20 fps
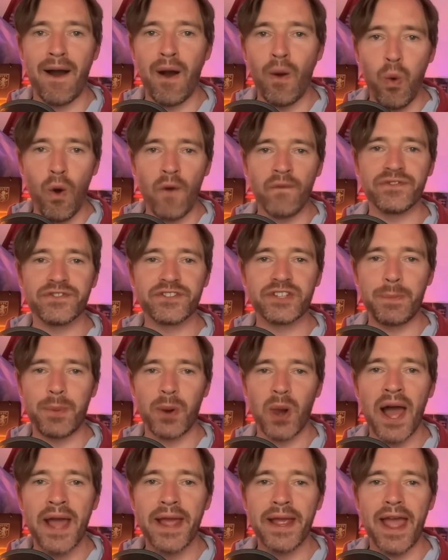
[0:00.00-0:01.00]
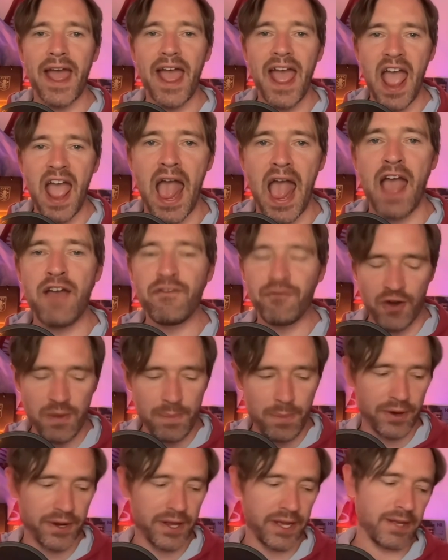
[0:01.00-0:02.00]
I want to play
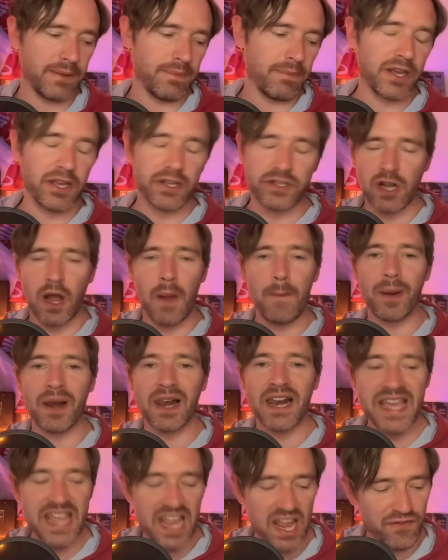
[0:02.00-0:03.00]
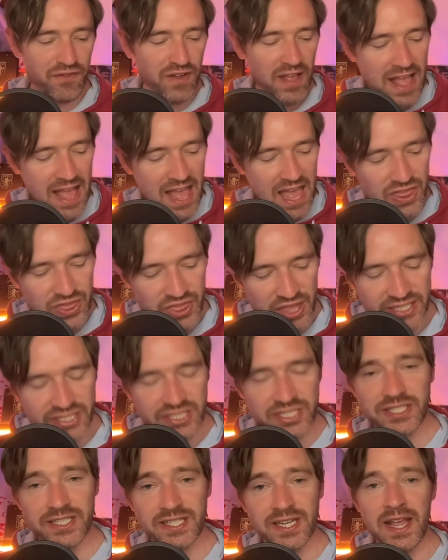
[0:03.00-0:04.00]
everybody, because I believe
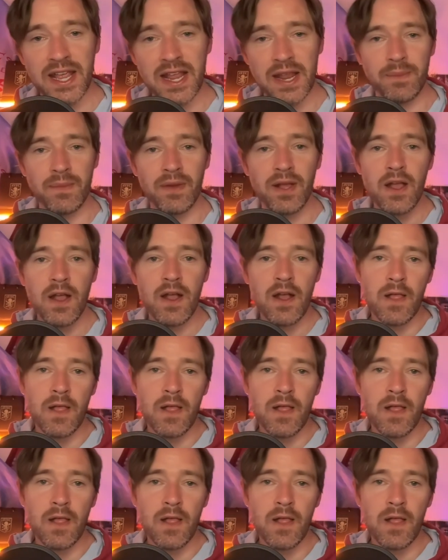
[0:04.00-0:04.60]
this team